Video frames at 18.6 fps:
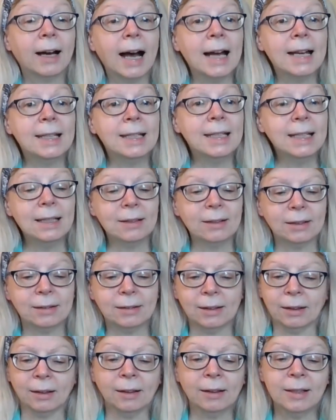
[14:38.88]
A neat
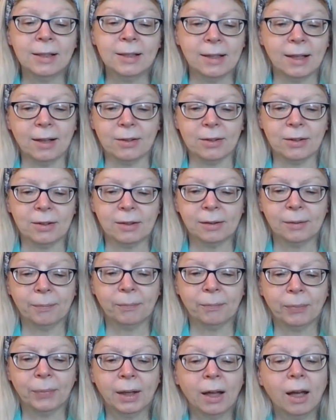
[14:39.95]
diddle is this.
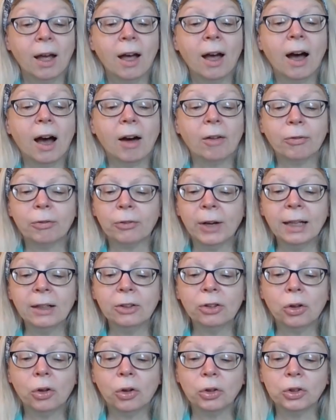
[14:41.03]
A
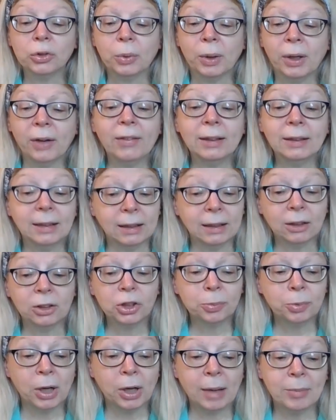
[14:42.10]
friend holds one of the
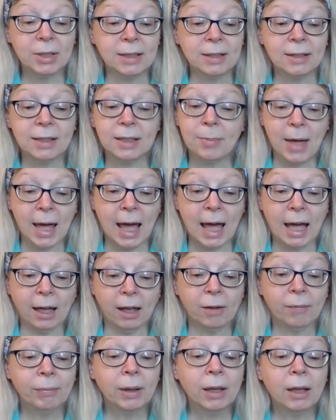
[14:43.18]
diddler's promises to pay,
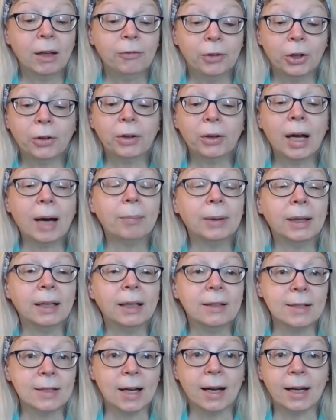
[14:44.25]
filled up
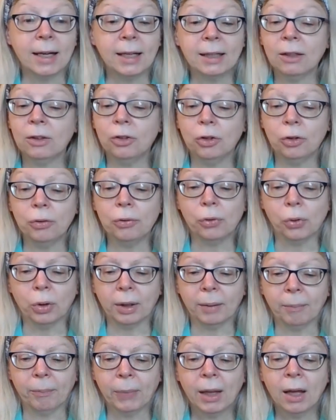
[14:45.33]
and signed in due
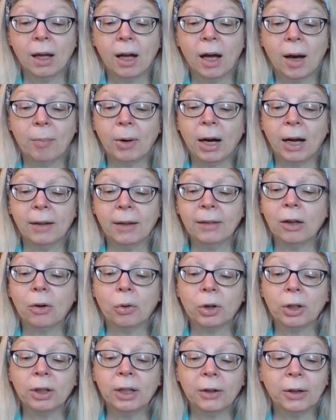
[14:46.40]
form, upon the
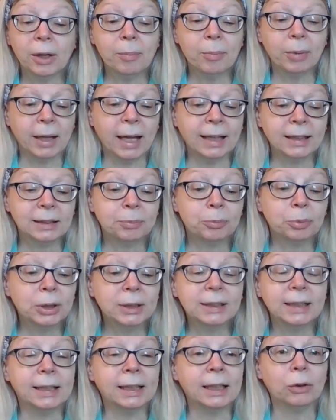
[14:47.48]
ordinary blanks
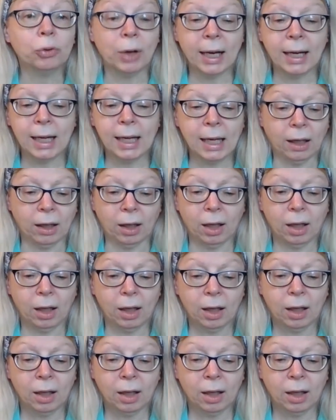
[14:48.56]
printed in red ink.